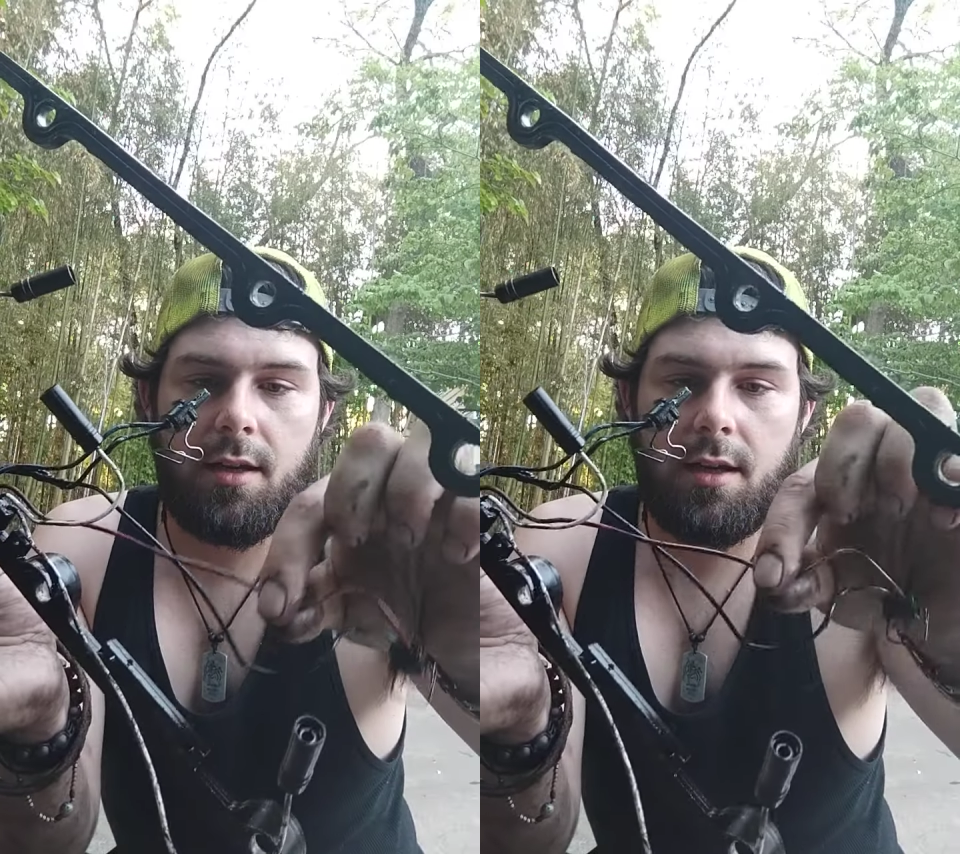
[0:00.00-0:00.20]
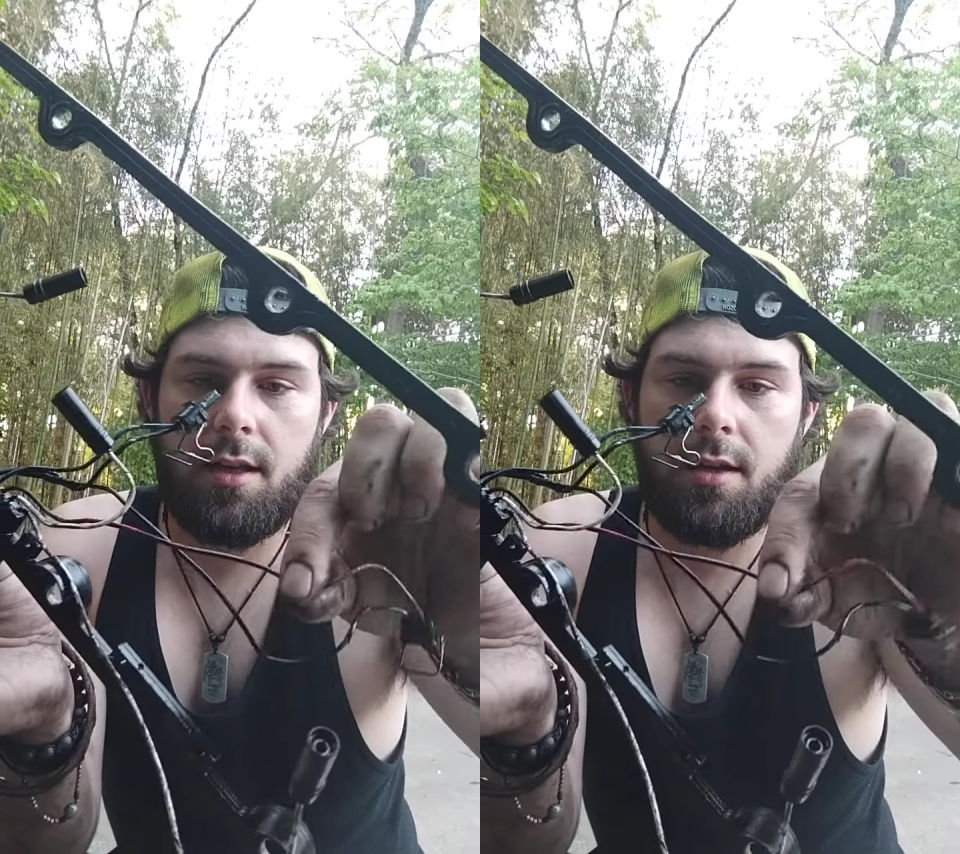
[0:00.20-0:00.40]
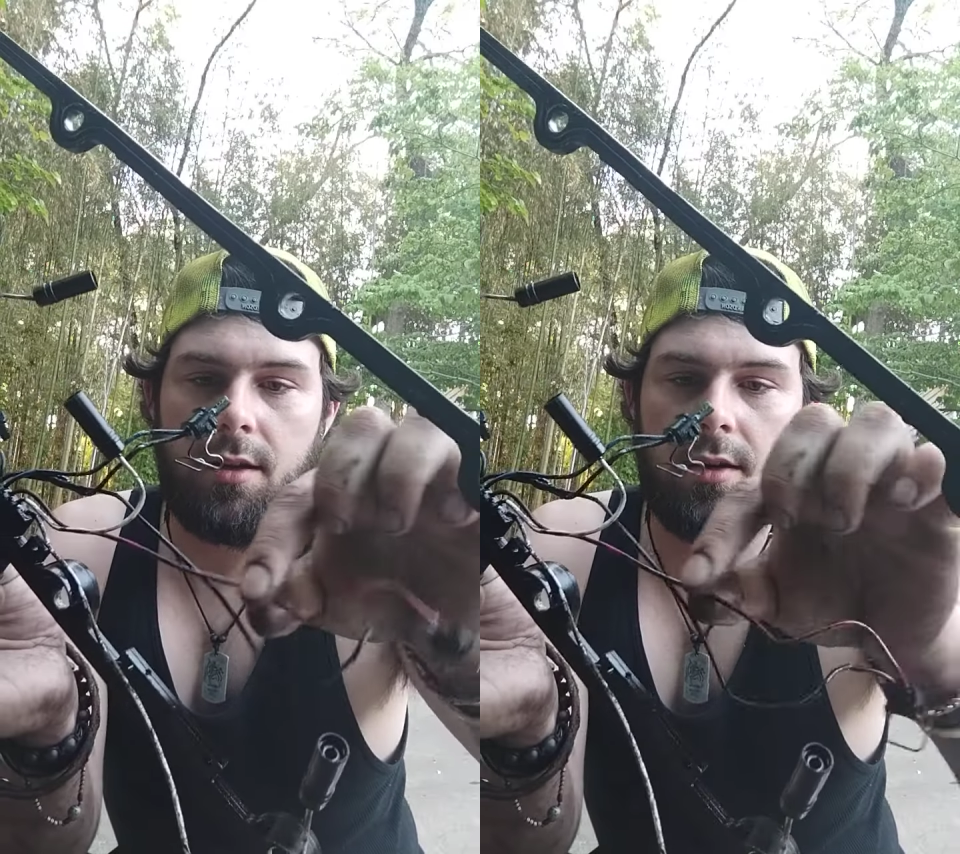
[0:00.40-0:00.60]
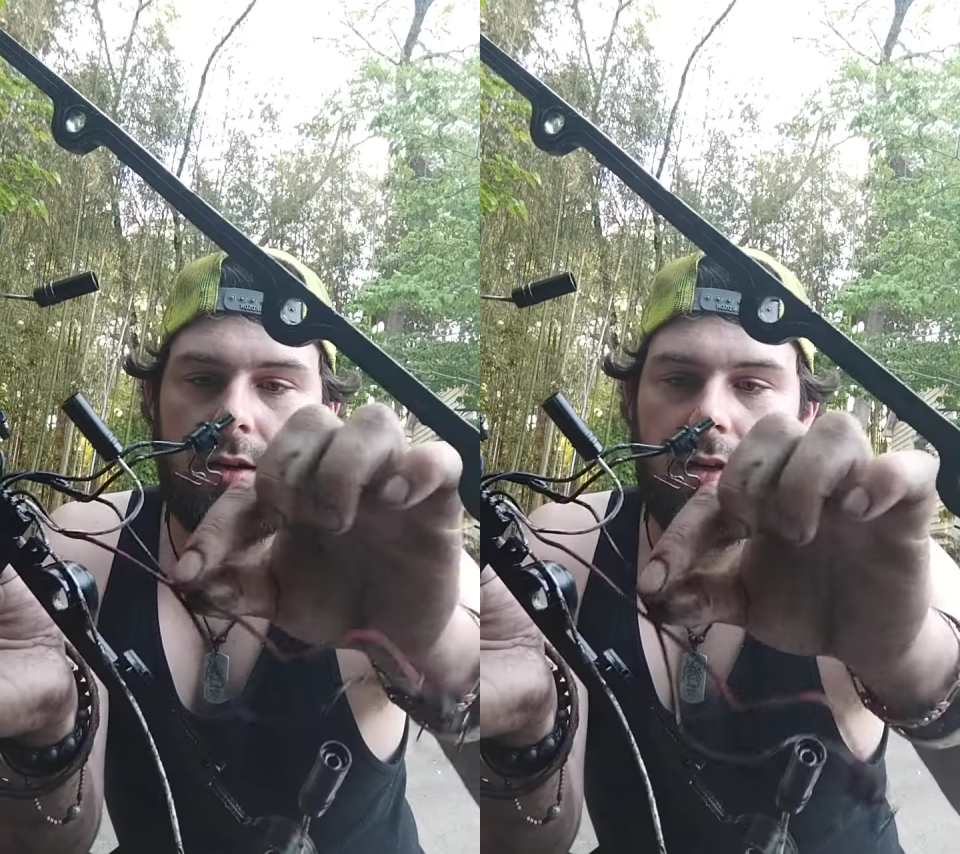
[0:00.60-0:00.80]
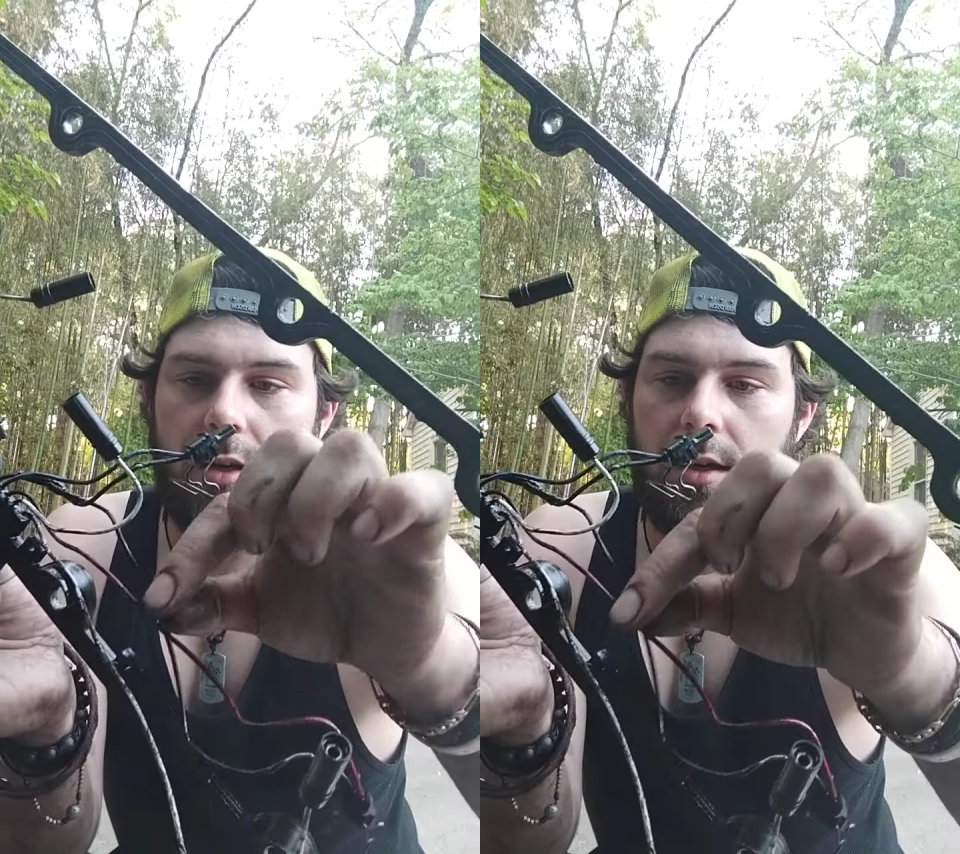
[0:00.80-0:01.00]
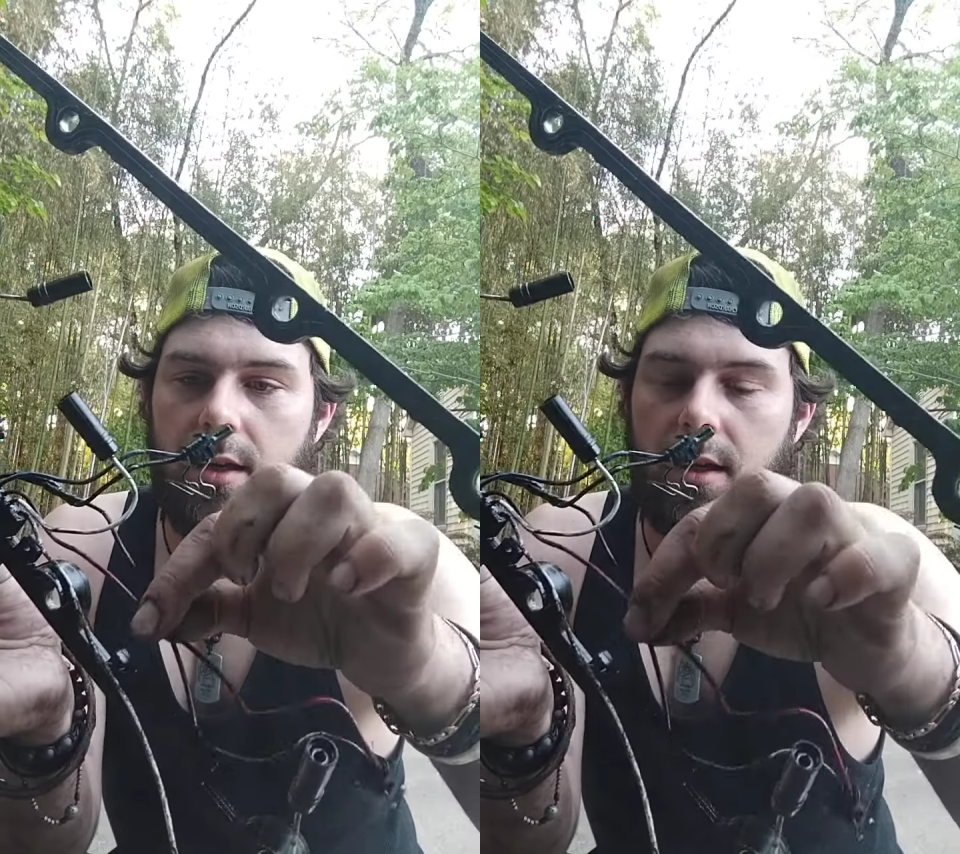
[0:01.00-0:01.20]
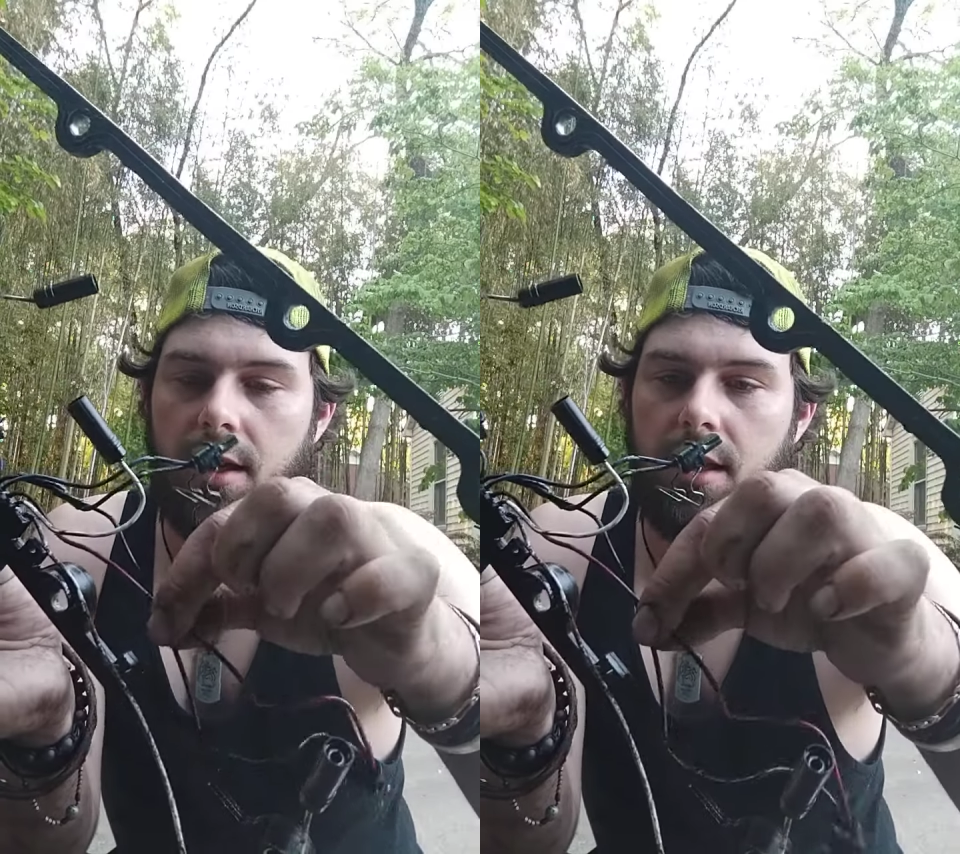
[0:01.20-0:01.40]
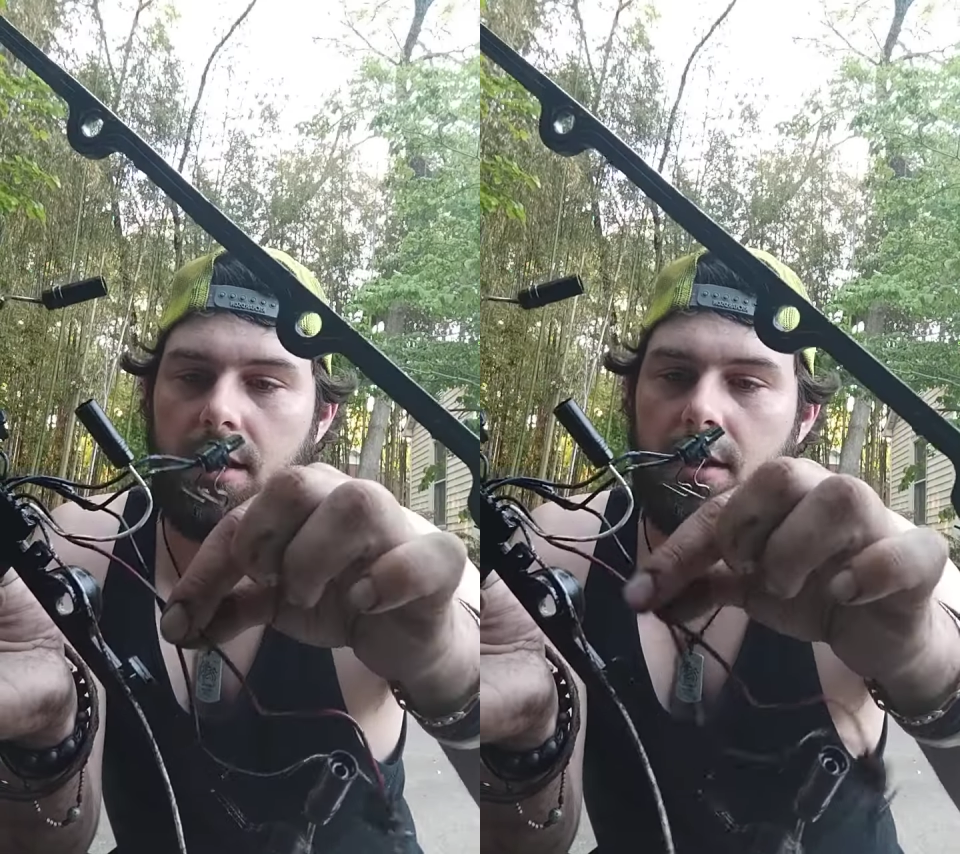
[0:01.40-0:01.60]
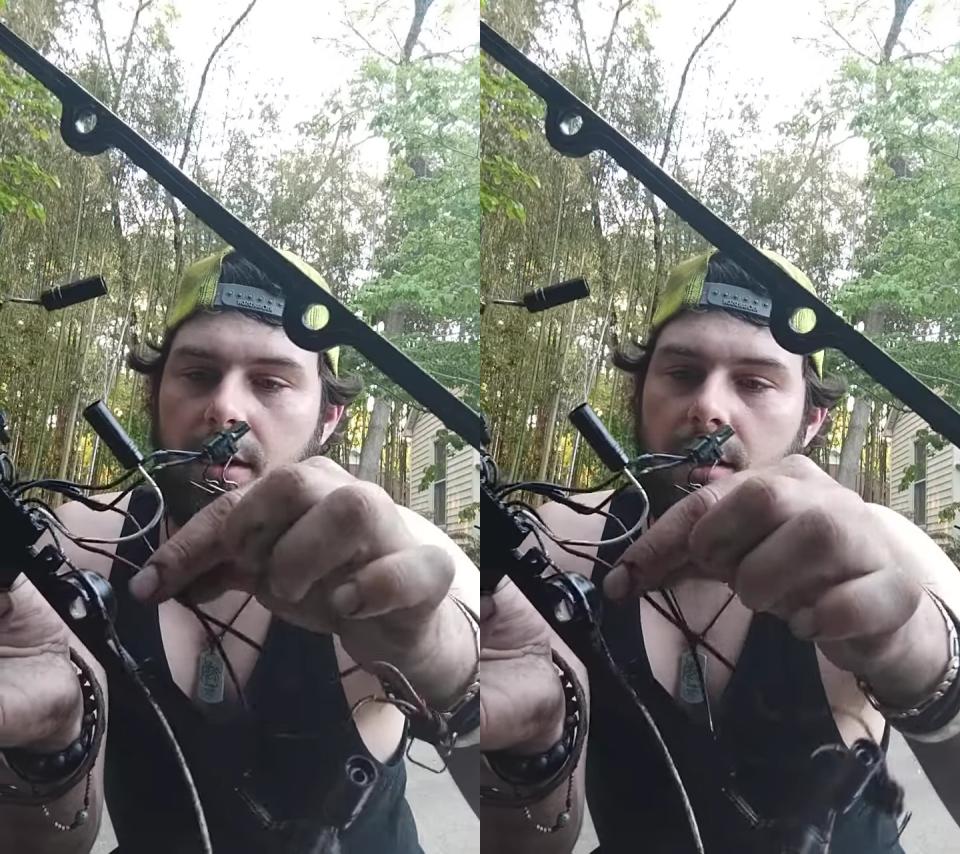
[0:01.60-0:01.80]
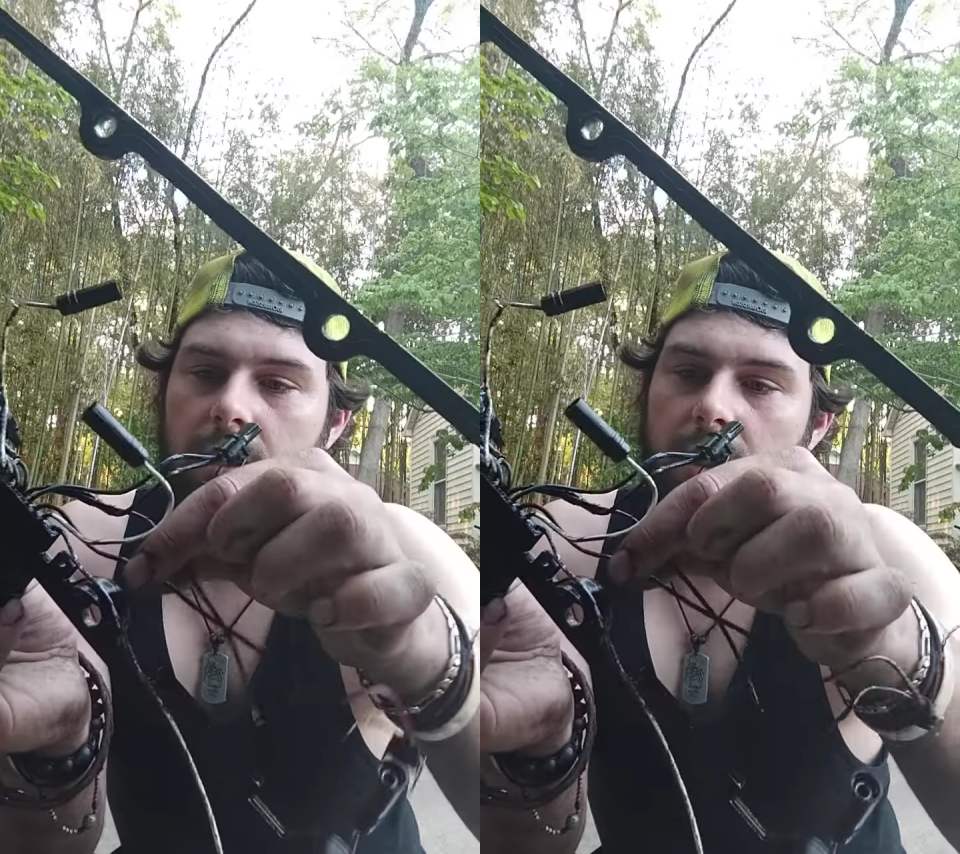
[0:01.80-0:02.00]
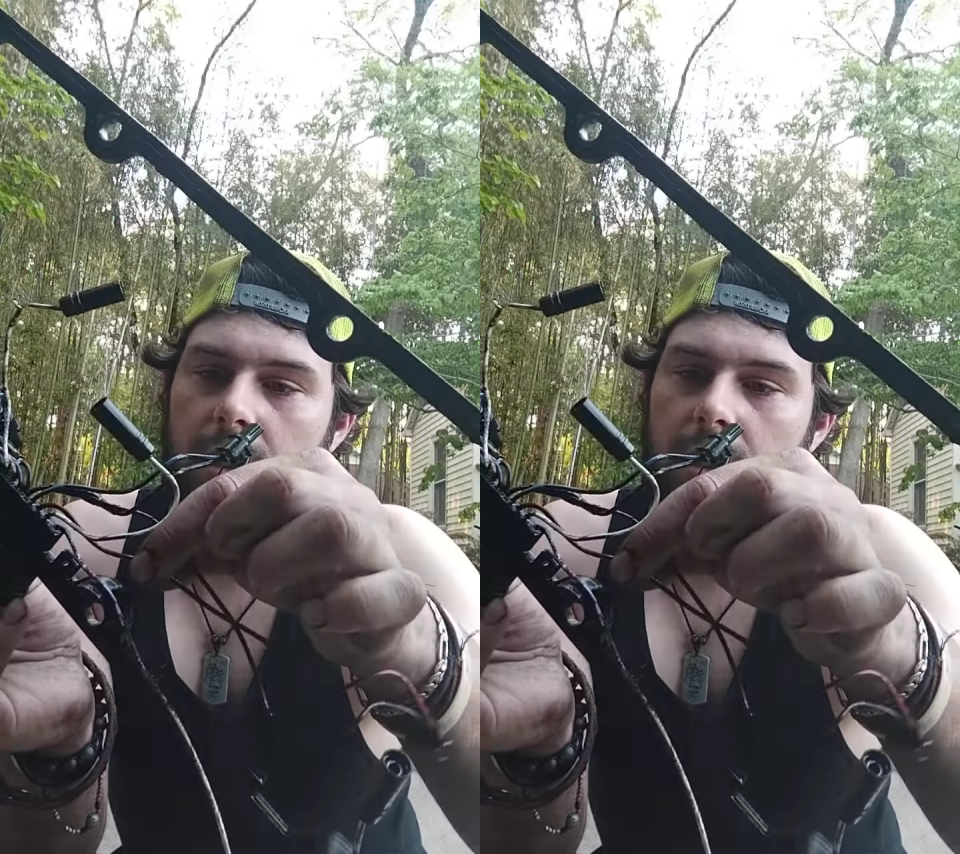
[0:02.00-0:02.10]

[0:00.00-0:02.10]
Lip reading: here, here,